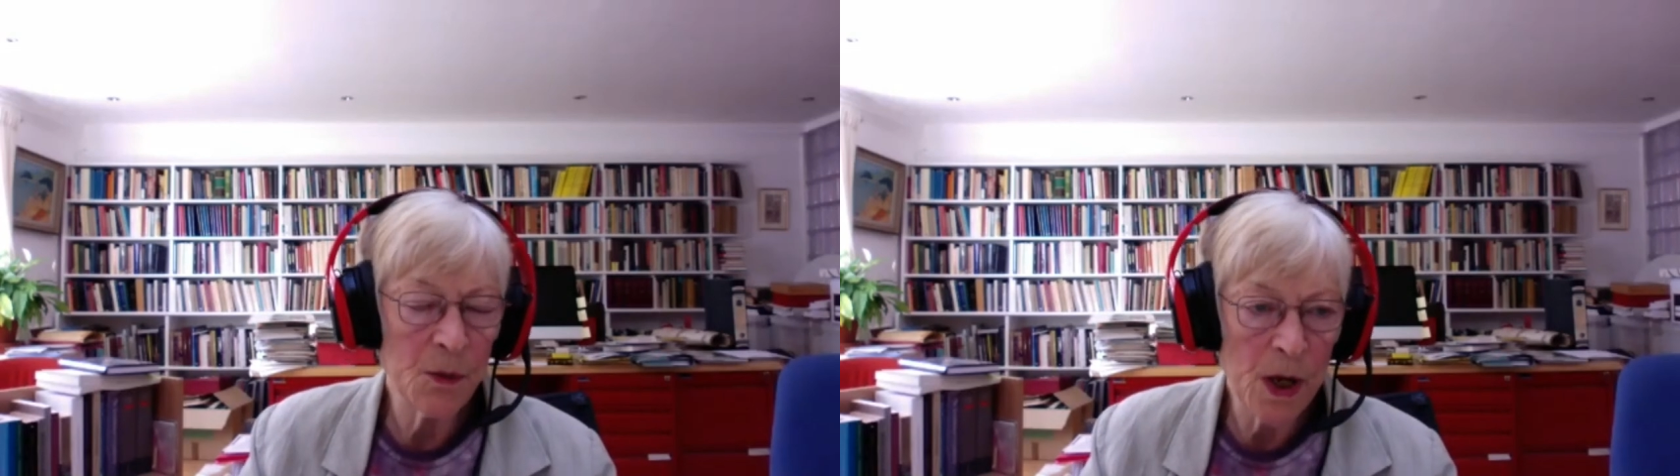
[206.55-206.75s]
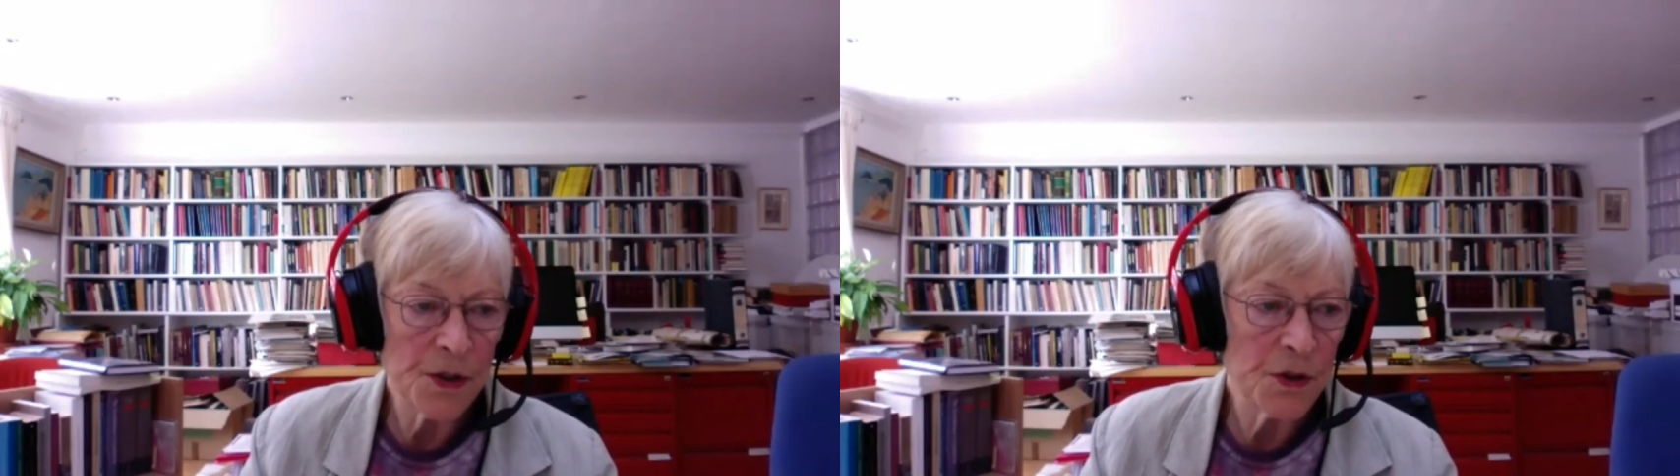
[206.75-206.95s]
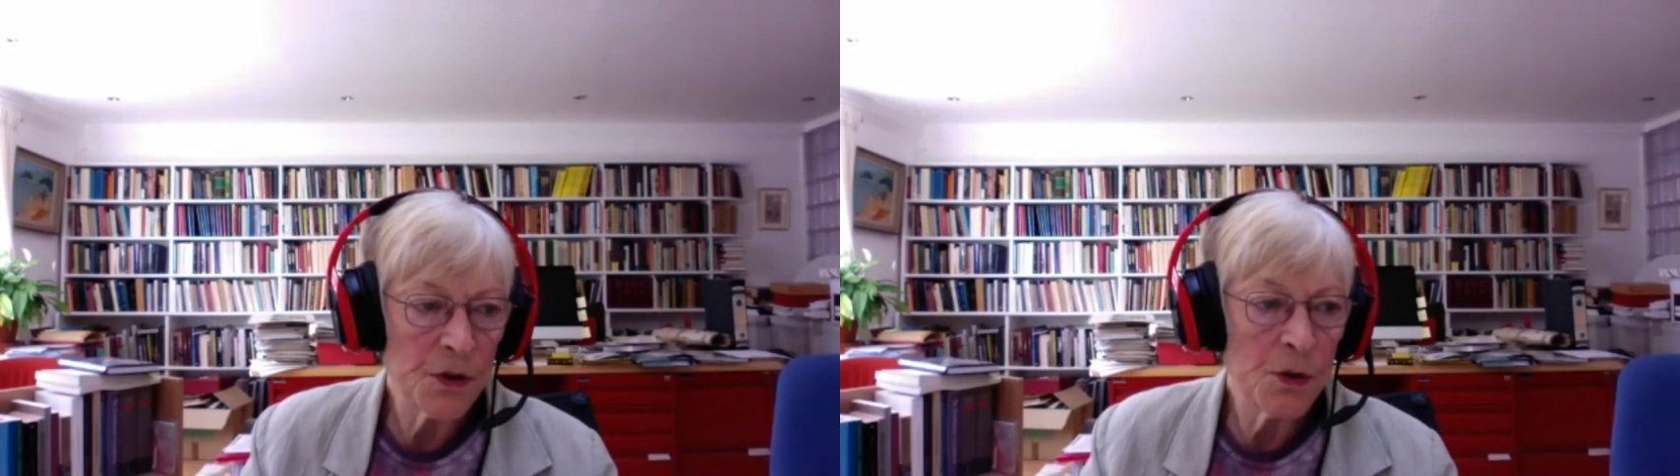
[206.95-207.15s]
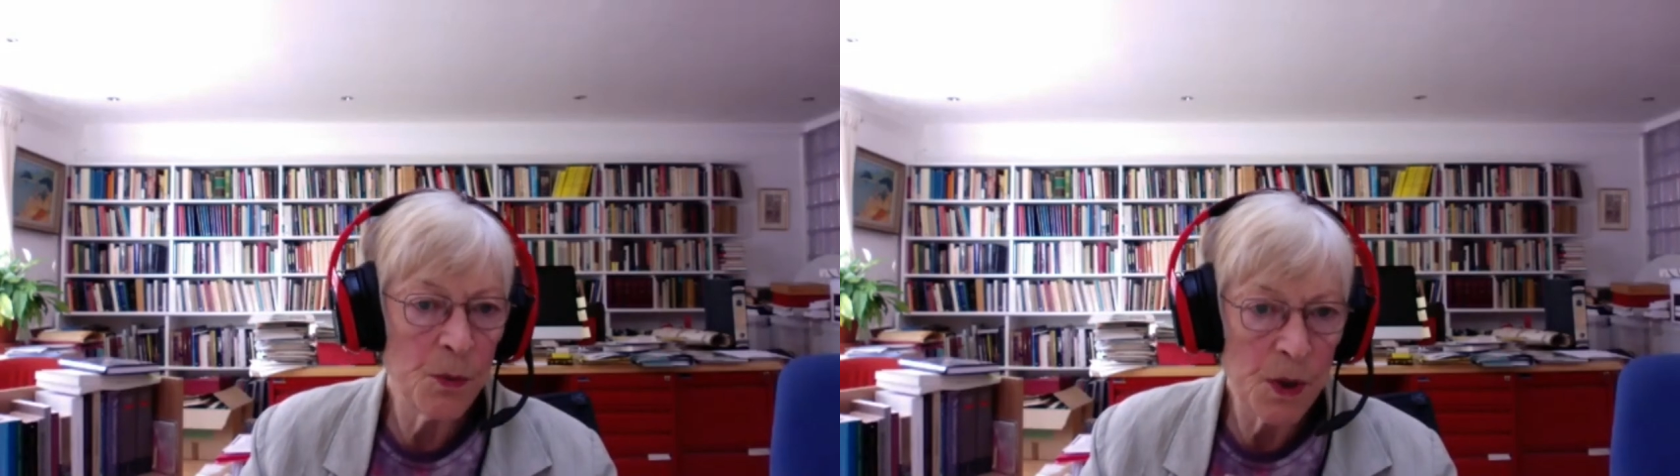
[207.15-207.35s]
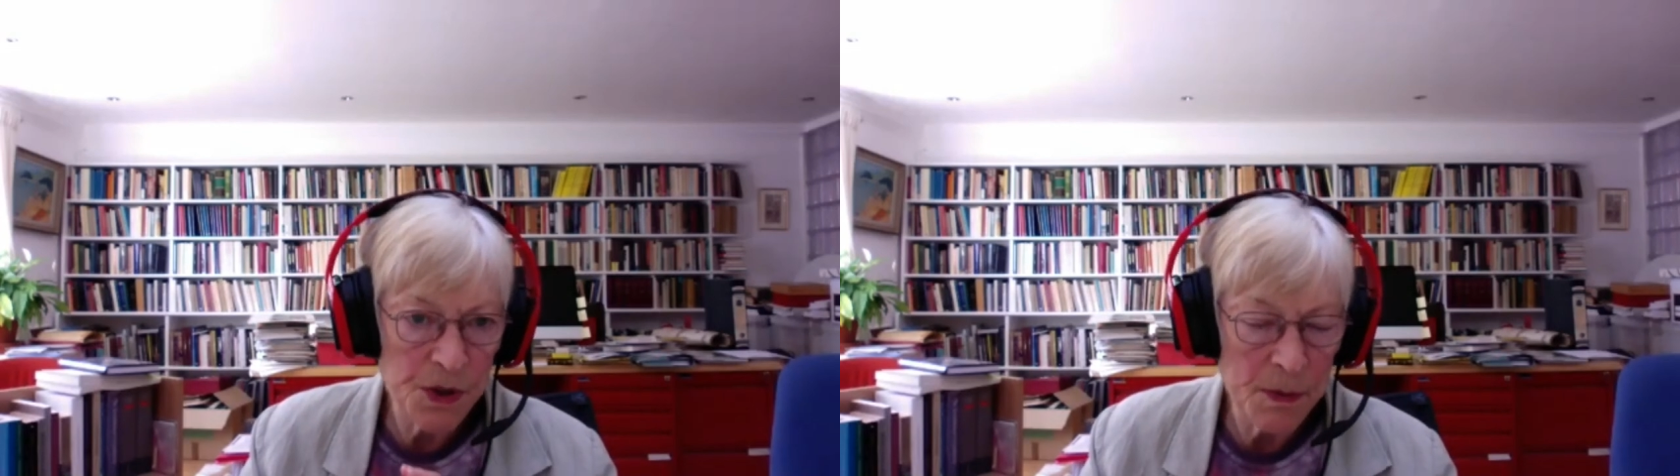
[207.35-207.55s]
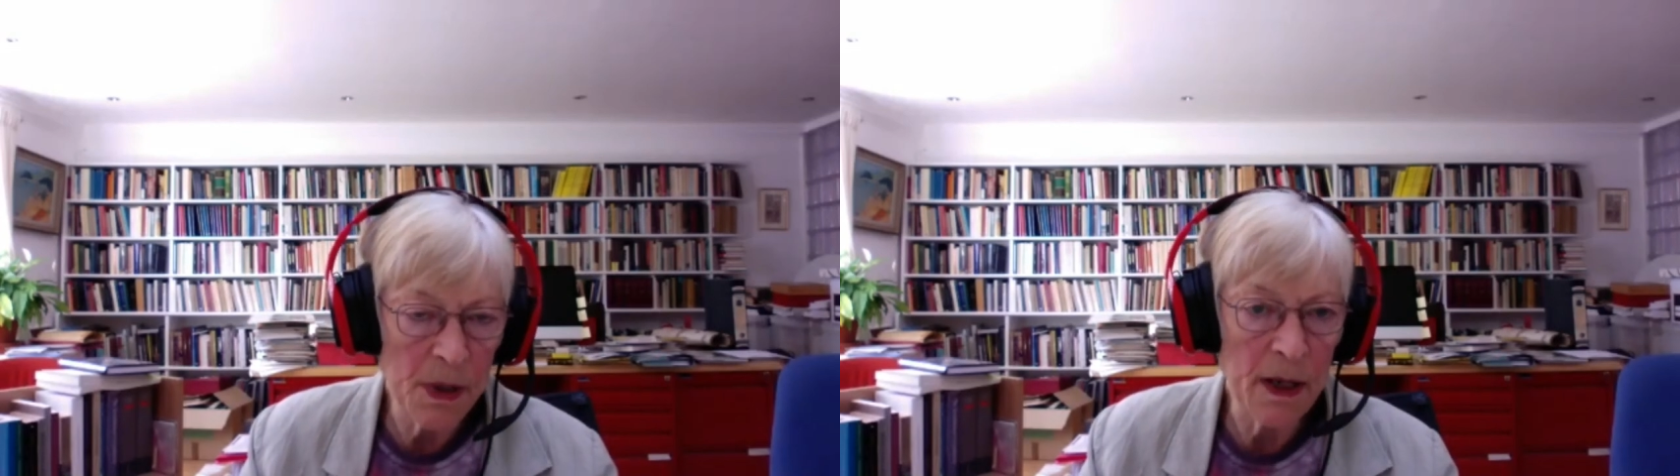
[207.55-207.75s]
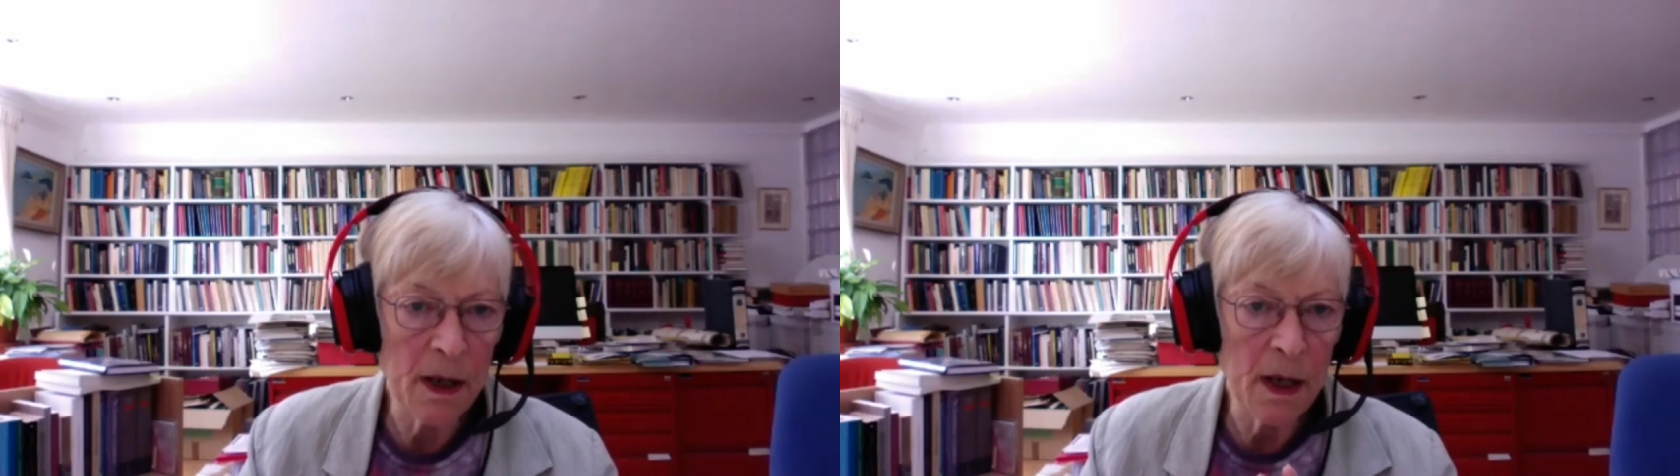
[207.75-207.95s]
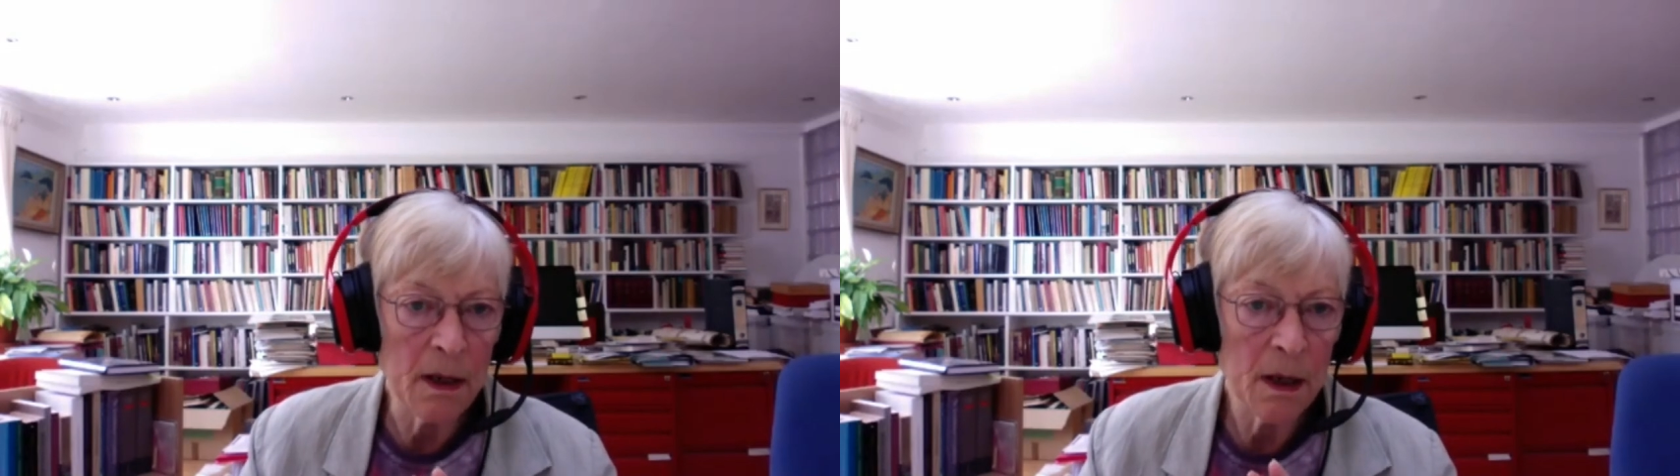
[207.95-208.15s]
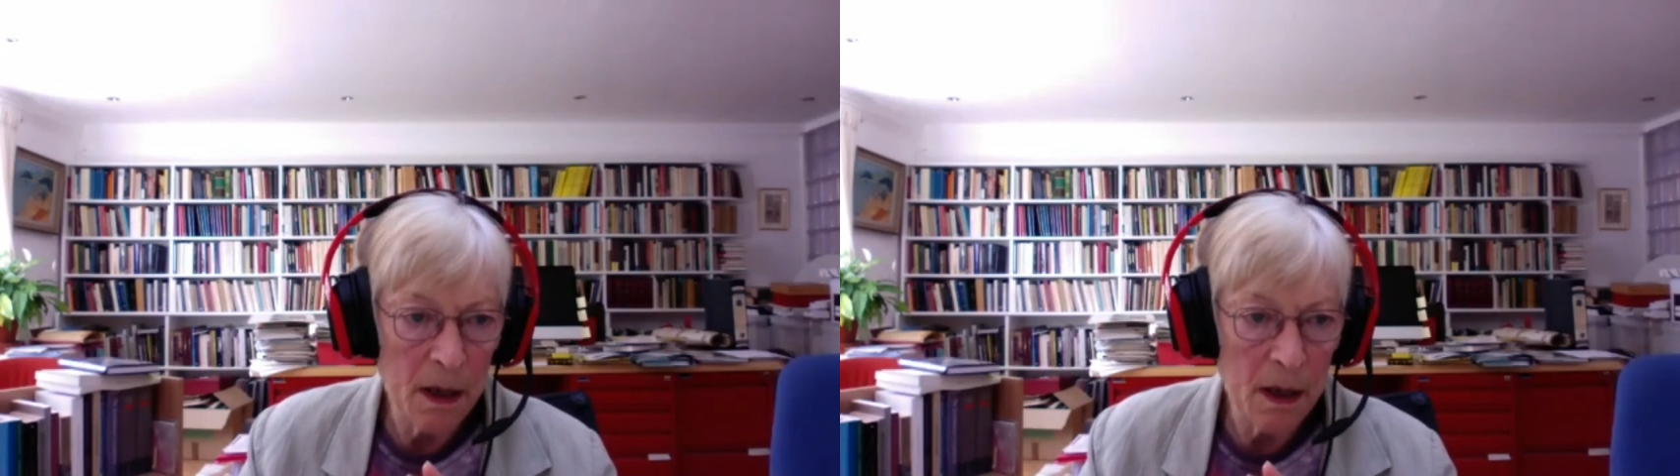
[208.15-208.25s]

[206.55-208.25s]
West who were similarly